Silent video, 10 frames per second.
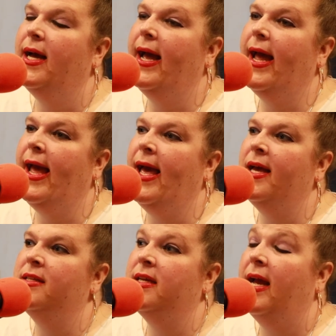
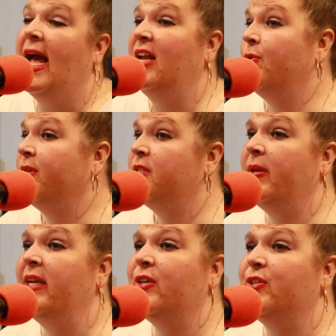and had to
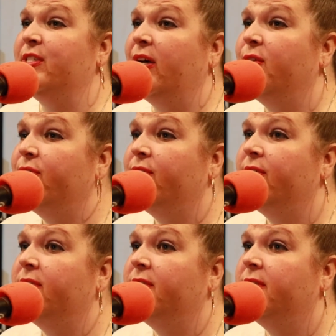explain herself.
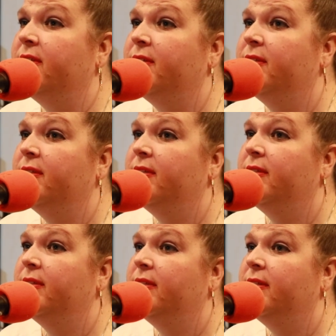
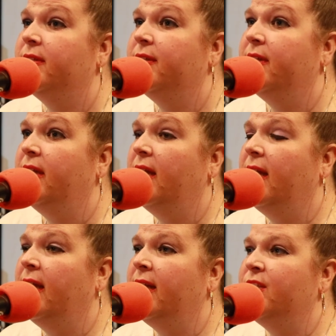And
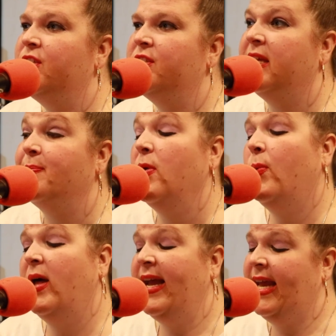it's just like,
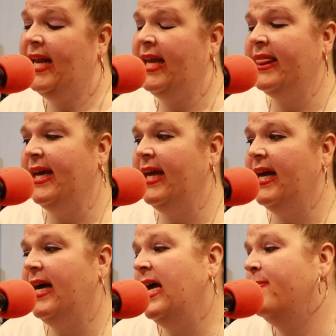well, I can't eat that.
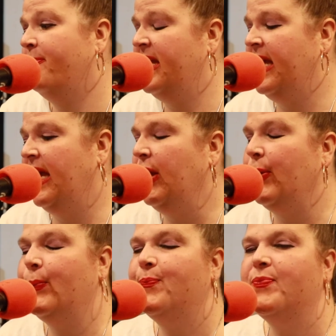I'm
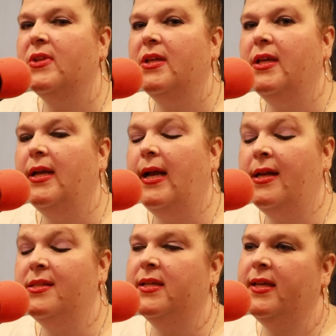PKU. And
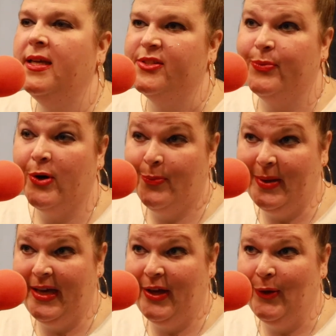it's like, yes, we're all
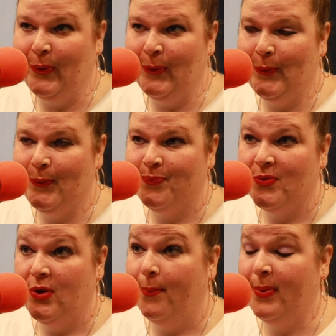PKU,
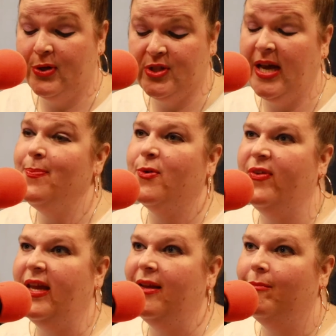but there's
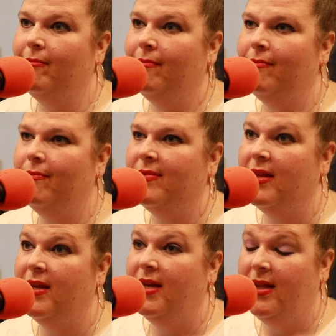hyperphi.
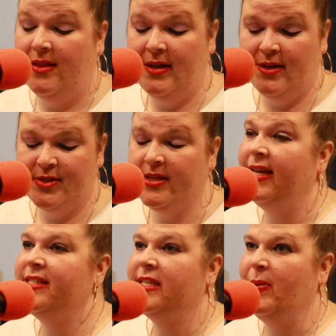There's
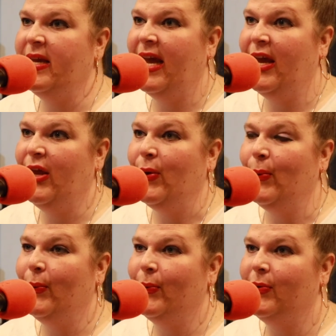classic PKU.
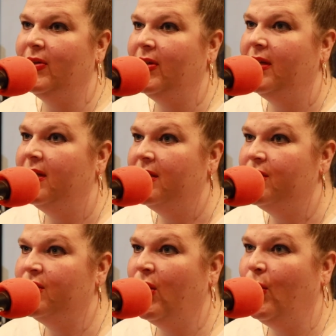
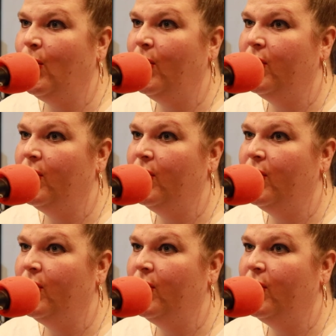So